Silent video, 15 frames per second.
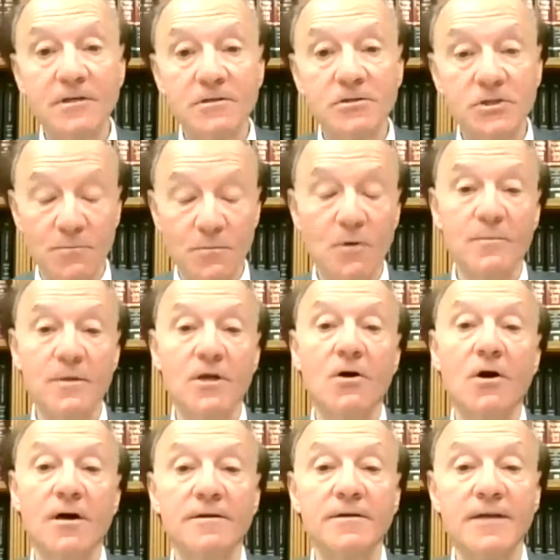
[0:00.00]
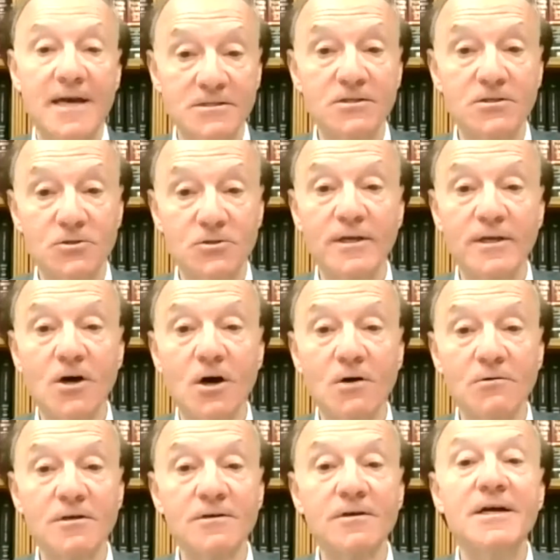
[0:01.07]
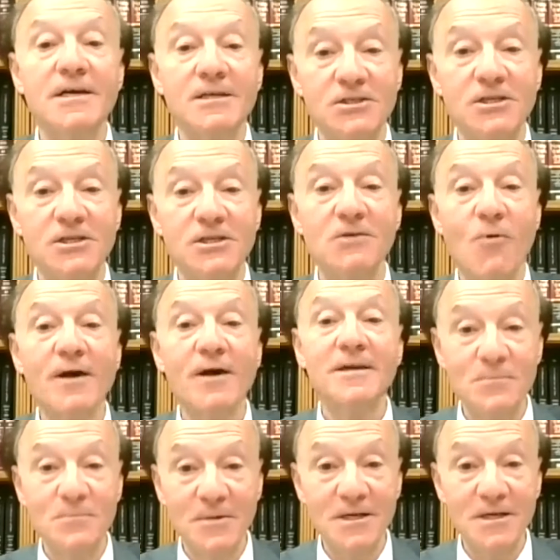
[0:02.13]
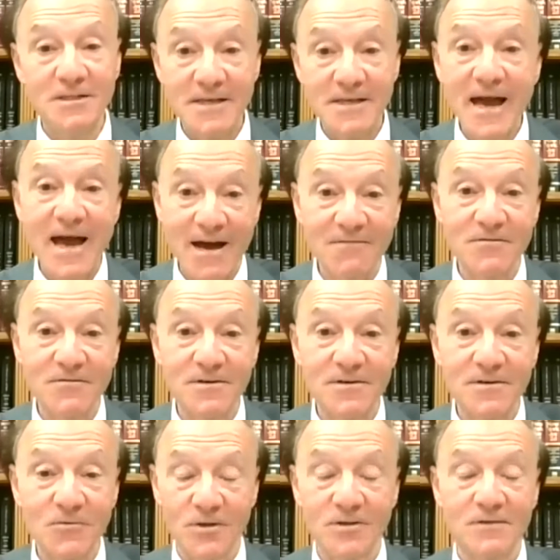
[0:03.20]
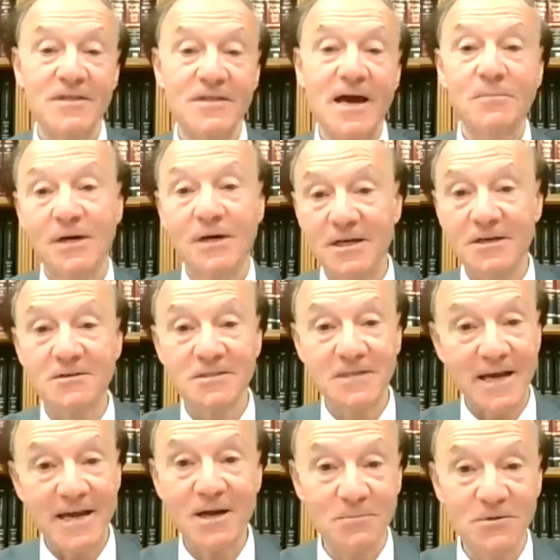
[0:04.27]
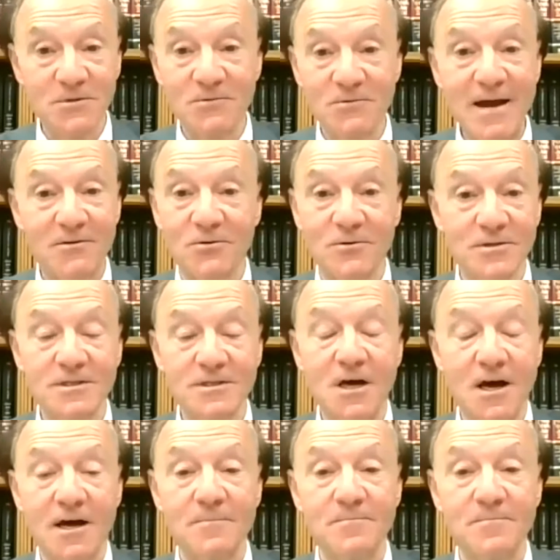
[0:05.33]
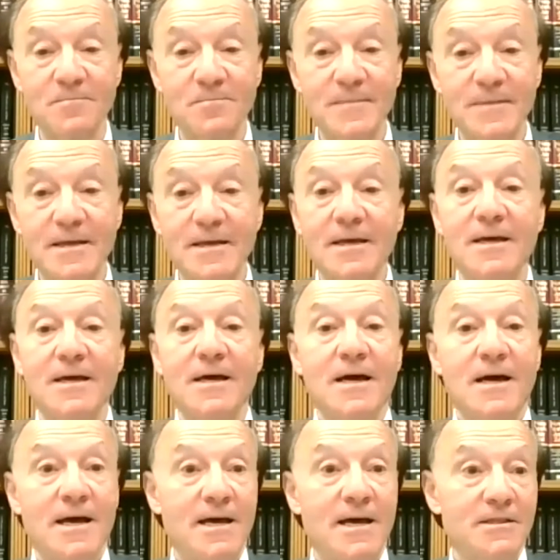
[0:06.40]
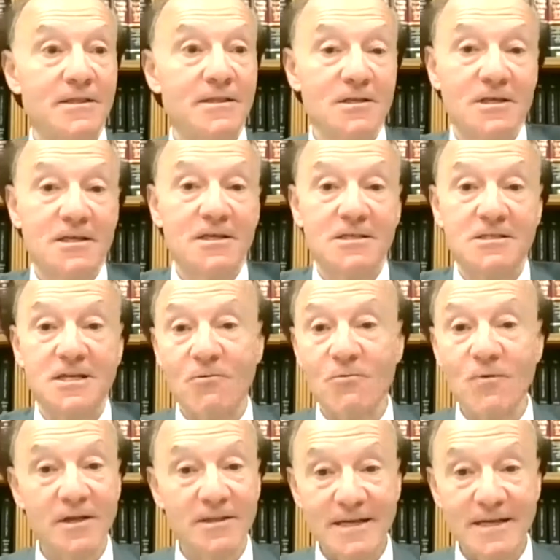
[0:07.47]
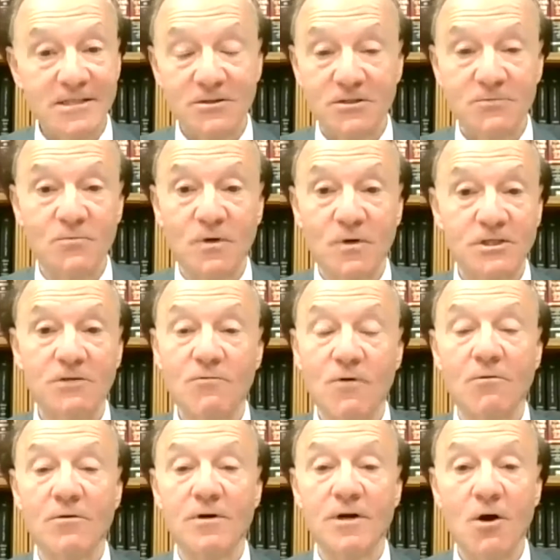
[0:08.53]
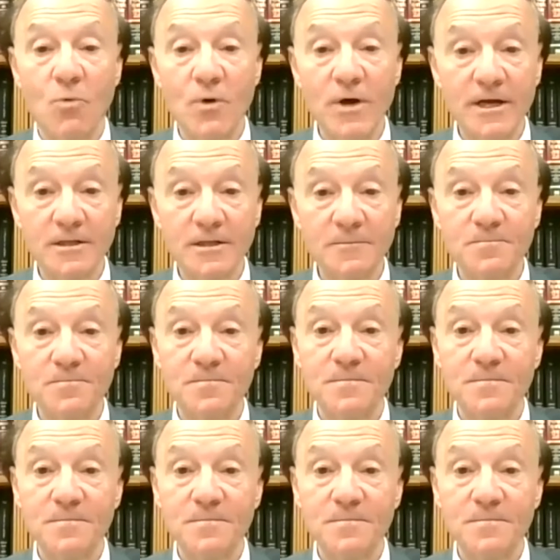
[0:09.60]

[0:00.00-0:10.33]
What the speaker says: She put me on as the joint donor. She wanted me to have all of that money because I helped her out all the time. And the other kids say, well, that's not what she wrote in her will.